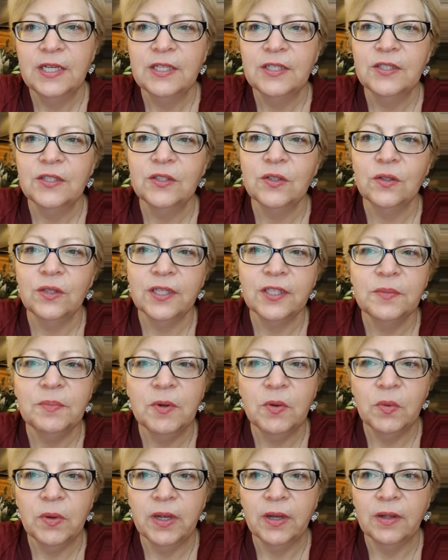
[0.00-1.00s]
So let's
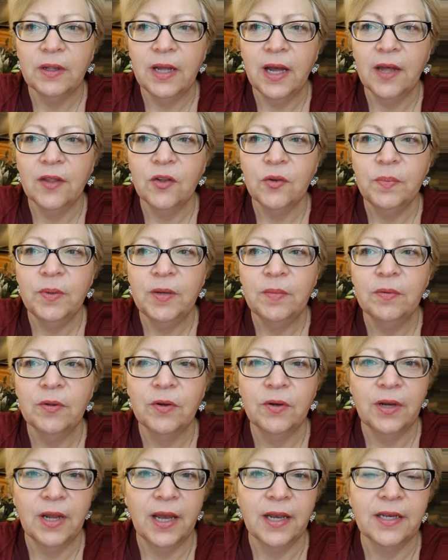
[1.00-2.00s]
be real other people
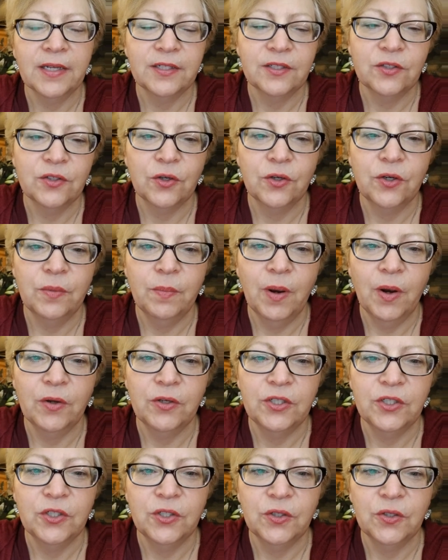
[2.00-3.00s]
are not concerned
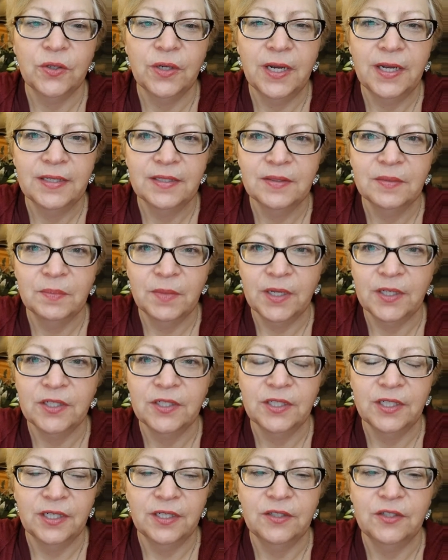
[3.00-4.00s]
about you as
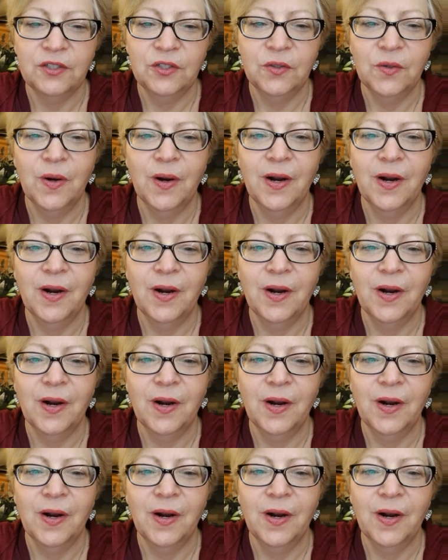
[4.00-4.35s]
much as you